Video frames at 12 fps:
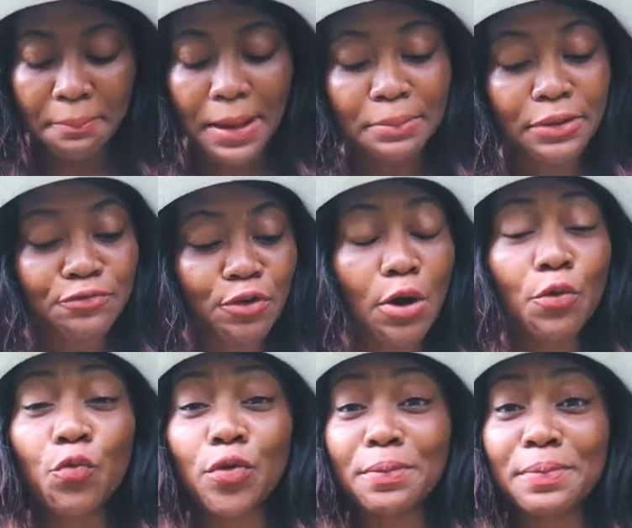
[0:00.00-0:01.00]
but before
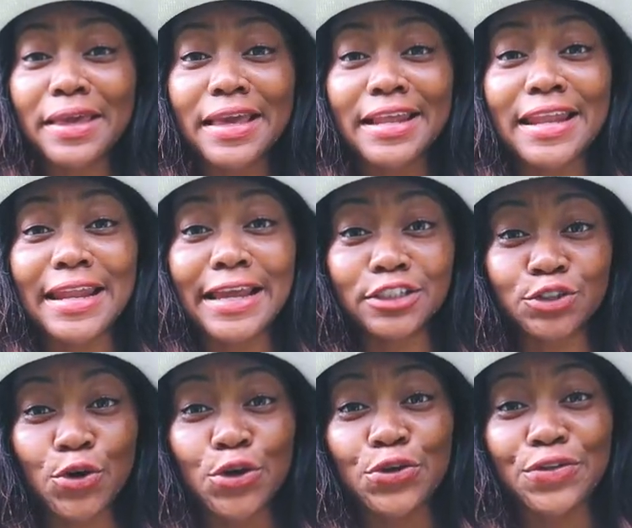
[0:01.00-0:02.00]
we begin and I
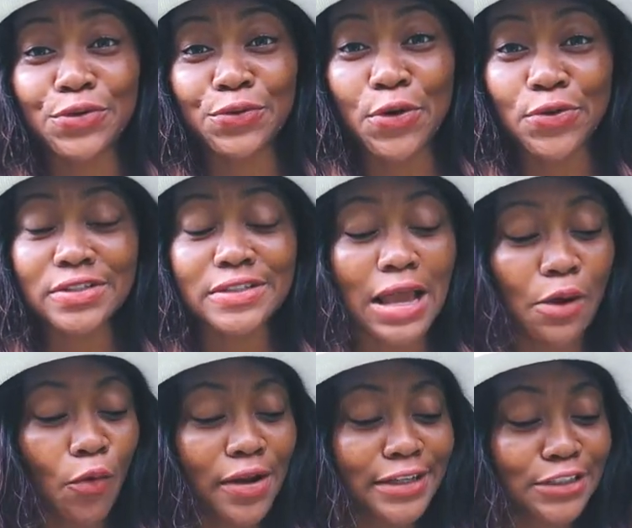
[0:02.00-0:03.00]
show you the roses I
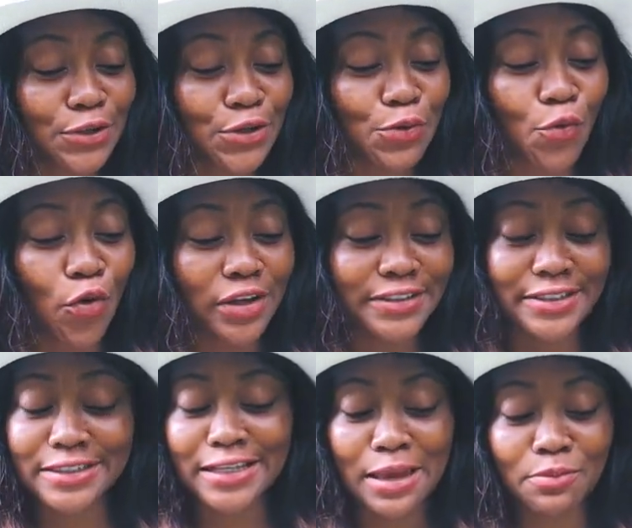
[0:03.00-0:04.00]
want to show you what
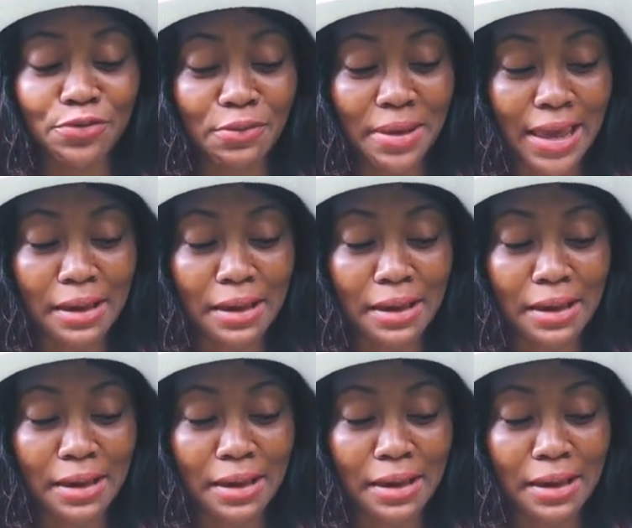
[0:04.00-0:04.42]
just came from